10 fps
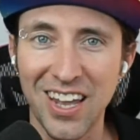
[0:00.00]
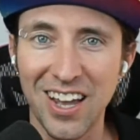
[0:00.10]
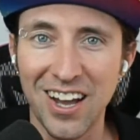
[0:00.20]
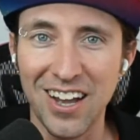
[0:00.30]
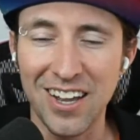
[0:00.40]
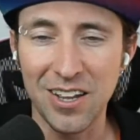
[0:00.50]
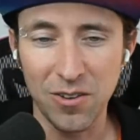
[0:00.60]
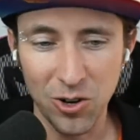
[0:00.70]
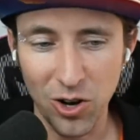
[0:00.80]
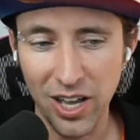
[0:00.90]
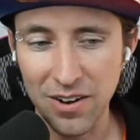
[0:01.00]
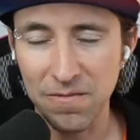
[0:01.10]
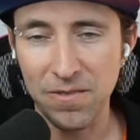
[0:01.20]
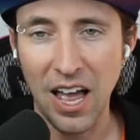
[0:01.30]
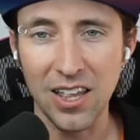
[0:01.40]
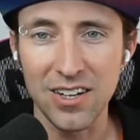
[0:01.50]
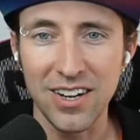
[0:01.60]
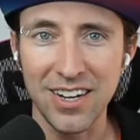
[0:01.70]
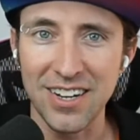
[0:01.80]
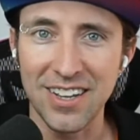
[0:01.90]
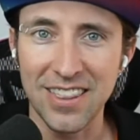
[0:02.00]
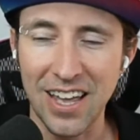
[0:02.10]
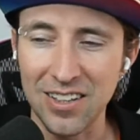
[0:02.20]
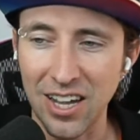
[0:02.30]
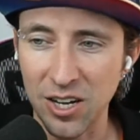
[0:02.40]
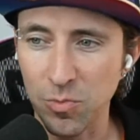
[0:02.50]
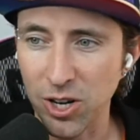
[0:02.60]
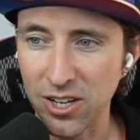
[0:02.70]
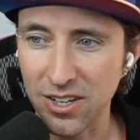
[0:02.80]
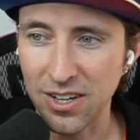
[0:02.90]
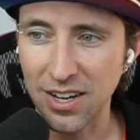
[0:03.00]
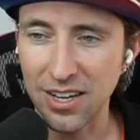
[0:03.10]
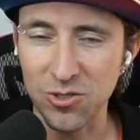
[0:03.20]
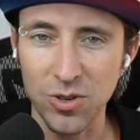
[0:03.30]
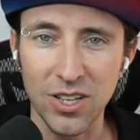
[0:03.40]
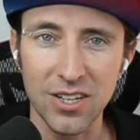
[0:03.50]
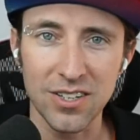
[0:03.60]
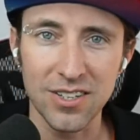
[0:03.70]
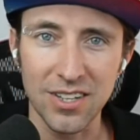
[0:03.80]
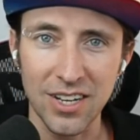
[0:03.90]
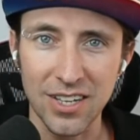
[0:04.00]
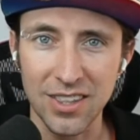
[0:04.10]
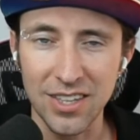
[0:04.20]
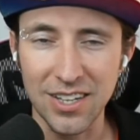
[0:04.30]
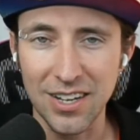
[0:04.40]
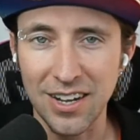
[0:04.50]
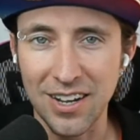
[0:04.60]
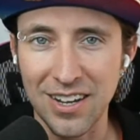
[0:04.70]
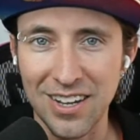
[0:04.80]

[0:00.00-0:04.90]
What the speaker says: Go ahead and validate that like button, as we like to say in the